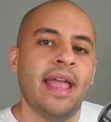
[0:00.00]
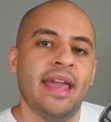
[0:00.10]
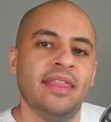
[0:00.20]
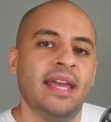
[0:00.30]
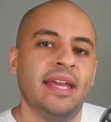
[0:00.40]

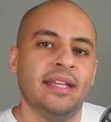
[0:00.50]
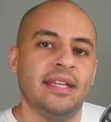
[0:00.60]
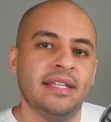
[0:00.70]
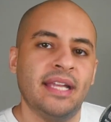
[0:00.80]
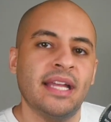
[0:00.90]
And then
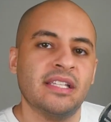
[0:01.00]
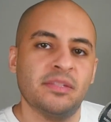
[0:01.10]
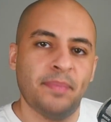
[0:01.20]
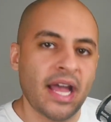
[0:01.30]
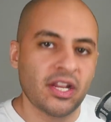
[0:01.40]
he gets
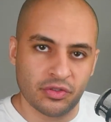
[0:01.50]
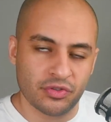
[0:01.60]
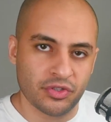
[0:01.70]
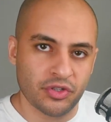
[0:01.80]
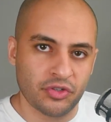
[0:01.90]
his
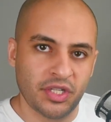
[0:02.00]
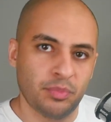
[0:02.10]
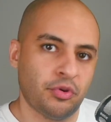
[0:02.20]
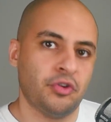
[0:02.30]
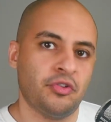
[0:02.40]
bachelor's degree in
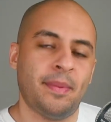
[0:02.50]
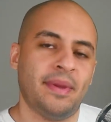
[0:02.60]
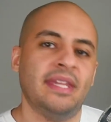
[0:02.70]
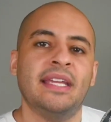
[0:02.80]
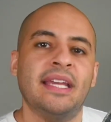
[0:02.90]

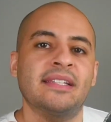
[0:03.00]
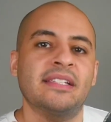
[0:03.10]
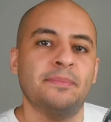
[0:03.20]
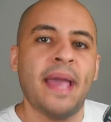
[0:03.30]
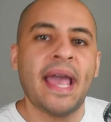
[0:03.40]
programming. Then he gets
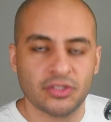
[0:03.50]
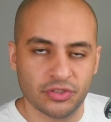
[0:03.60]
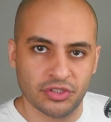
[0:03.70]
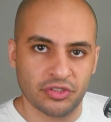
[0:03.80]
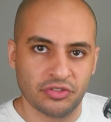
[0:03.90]
his
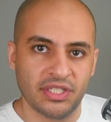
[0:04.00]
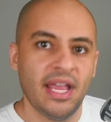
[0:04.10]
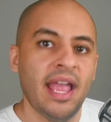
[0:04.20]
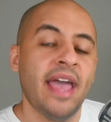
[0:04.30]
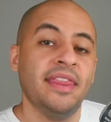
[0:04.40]
master's degree.
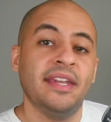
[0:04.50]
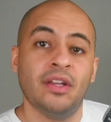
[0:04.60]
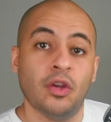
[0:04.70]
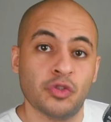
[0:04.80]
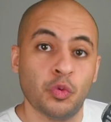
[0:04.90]
And then
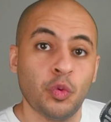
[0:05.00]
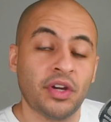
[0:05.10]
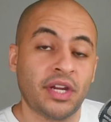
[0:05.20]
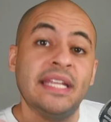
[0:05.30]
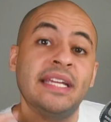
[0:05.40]
he goes to
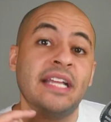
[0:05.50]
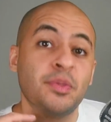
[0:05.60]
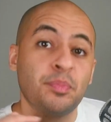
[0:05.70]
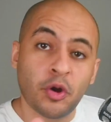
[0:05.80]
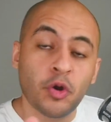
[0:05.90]
work and he gets
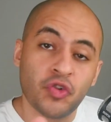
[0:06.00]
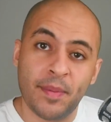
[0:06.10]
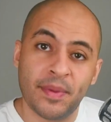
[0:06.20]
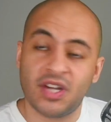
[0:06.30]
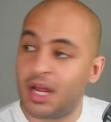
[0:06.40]
a
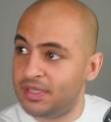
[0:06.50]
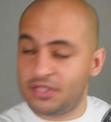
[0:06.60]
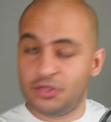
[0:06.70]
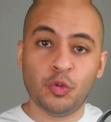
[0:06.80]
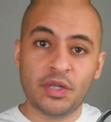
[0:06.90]
programming job.
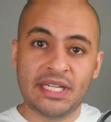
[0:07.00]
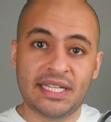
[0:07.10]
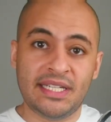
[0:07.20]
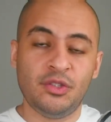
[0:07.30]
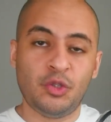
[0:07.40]
He's doing
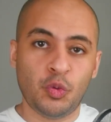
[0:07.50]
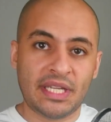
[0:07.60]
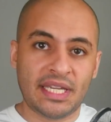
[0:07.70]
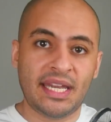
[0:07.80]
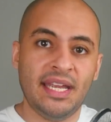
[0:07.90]
it. He's
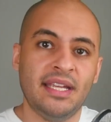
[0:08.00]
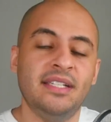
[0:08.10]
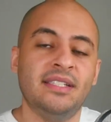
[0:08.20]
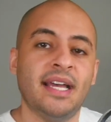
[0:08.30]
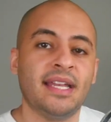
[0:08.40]
doing it.
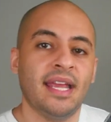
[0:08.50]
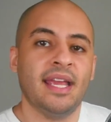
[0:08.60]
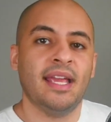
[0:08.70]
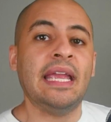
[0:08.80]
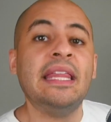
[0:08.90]
He's not
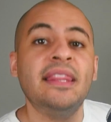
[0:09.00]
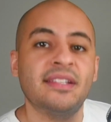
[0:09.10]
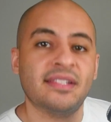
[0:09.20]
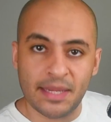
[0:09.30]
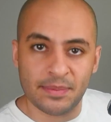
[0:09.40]
in
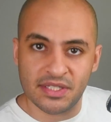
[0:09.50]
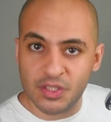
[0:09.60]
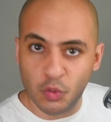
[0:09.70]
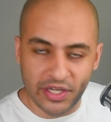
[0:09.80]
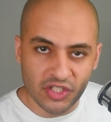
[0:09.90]
the same
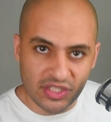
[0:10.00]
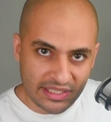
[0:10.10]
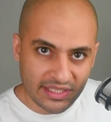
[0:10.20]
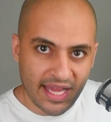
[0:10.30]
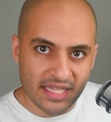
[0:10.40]

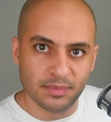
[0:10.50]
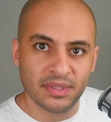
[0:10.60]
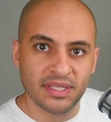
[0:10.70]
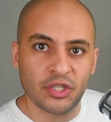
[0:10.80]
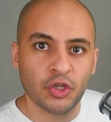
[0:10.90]
situation as
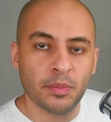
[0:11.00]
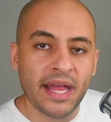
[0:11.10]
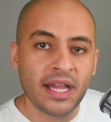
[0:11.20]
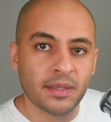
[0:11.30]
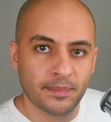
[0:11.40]
Millennial
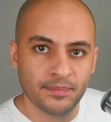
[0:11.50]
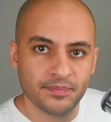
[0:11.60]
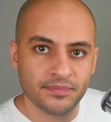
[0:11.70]
Malcolm.